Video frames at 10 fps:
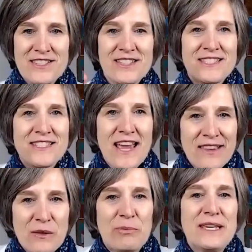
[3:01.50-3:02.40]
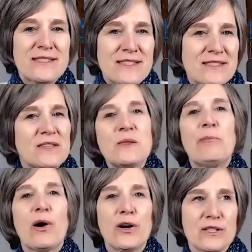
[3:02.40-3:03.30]
So let's take the pieces and the
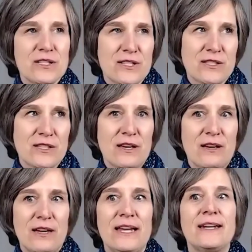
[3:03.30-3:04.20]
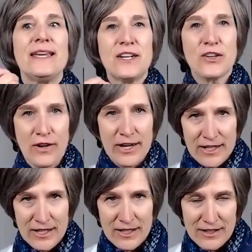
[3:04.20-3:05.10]
parts and
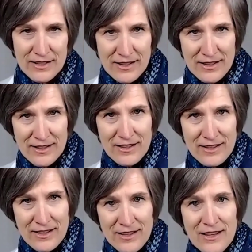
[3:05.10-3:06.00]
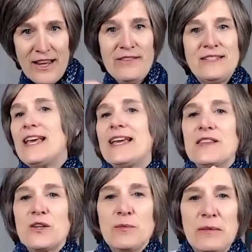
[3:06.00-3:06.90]
integrate it, and then take
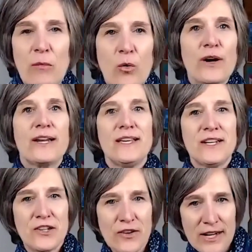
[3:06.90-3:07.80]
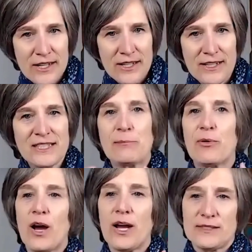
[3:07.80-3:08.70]
a little bit more and integrate it. It's a
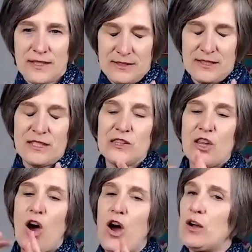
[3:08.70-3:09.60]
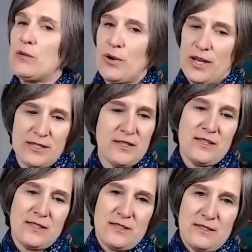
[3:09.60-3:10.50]
process. It's a long
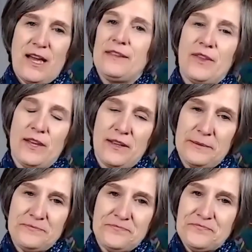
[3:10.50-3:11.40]
process, I think.